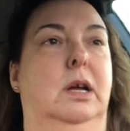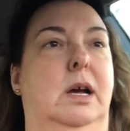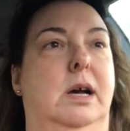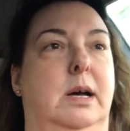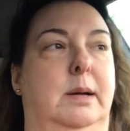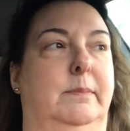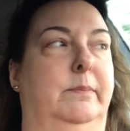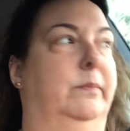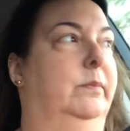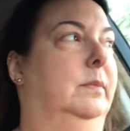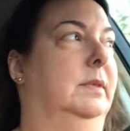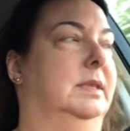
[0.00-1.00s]
Um,
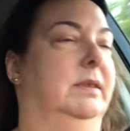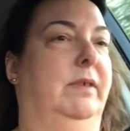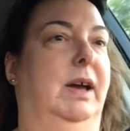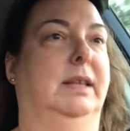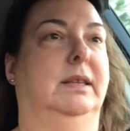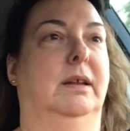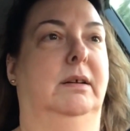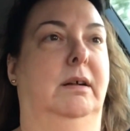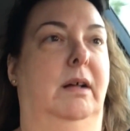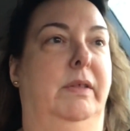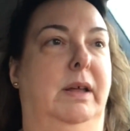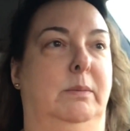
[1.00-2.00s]
so I've had
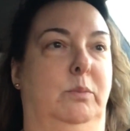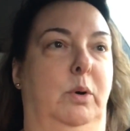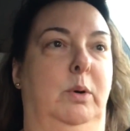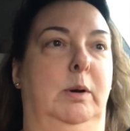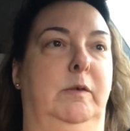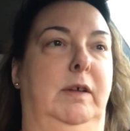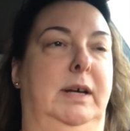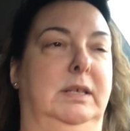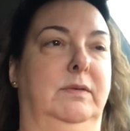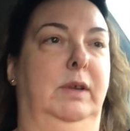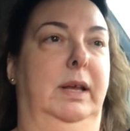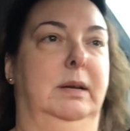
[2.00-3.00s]
all that embroidery
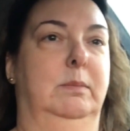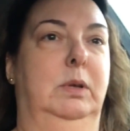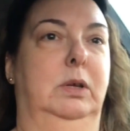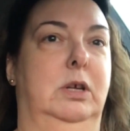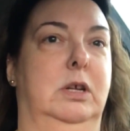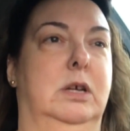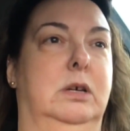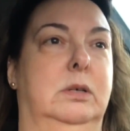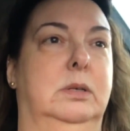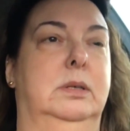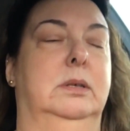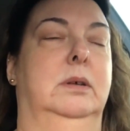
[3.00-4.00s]
floss for like a million
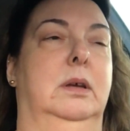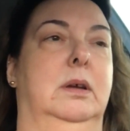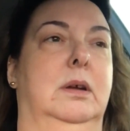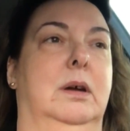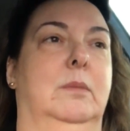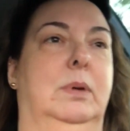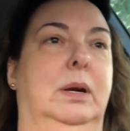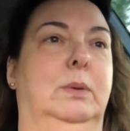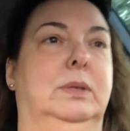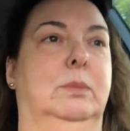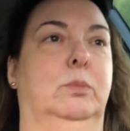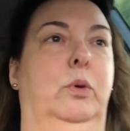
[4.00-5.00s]
years, but I
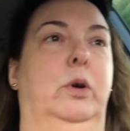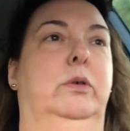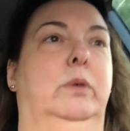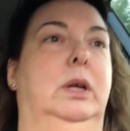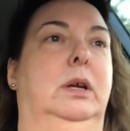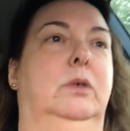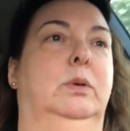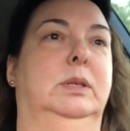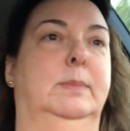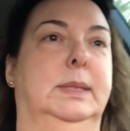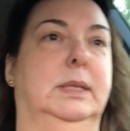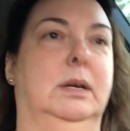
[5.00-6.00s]
was embroidering
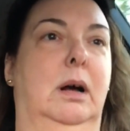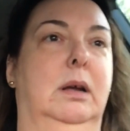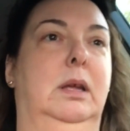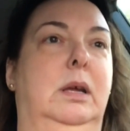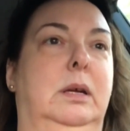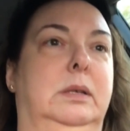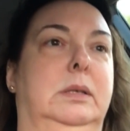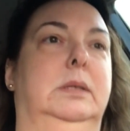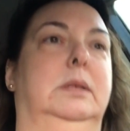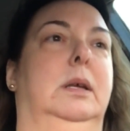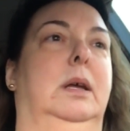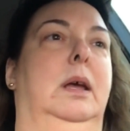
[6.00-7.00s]
Christmas
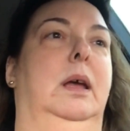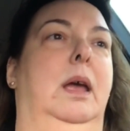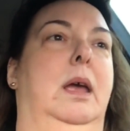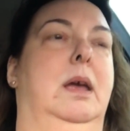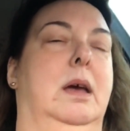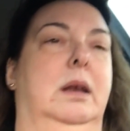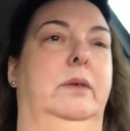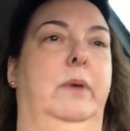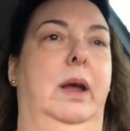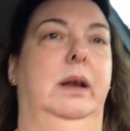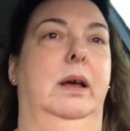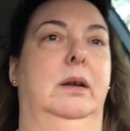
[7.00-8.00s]
stockings, and I
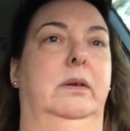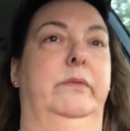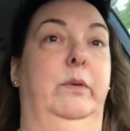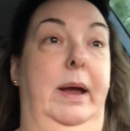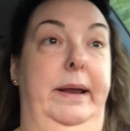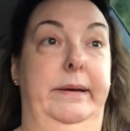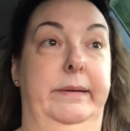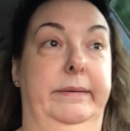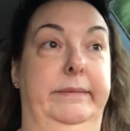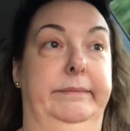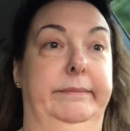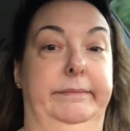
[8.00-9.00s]
ran out of red.
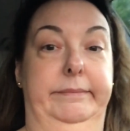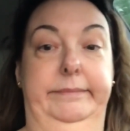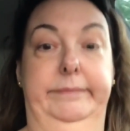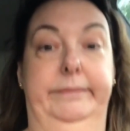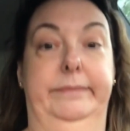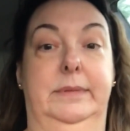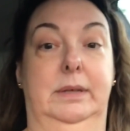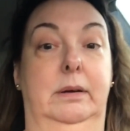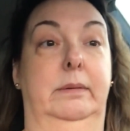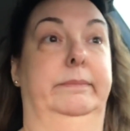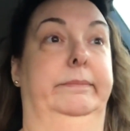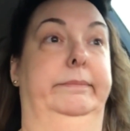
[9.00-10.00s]
So I